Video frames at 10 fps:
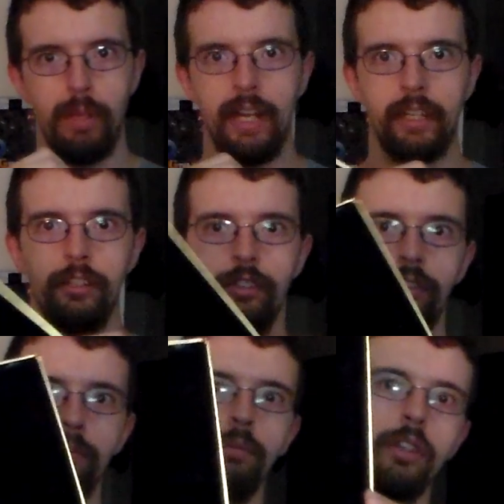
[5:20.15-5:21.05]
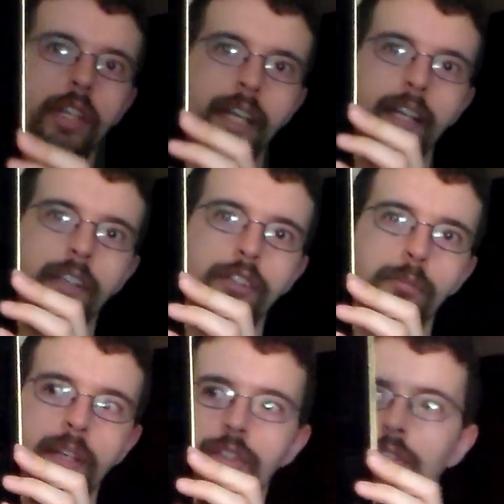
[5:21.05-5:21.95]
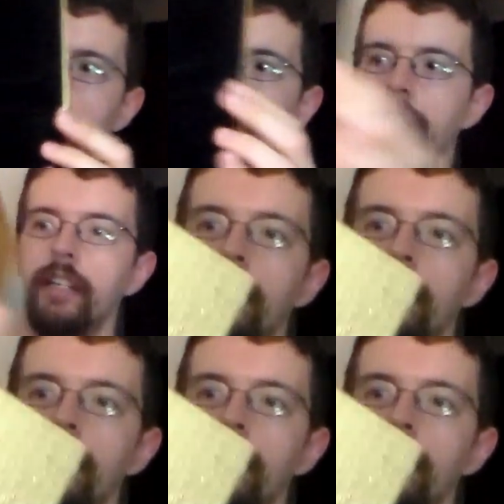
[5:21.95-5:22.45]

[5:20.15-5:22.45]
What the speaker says: box thing that's meant to look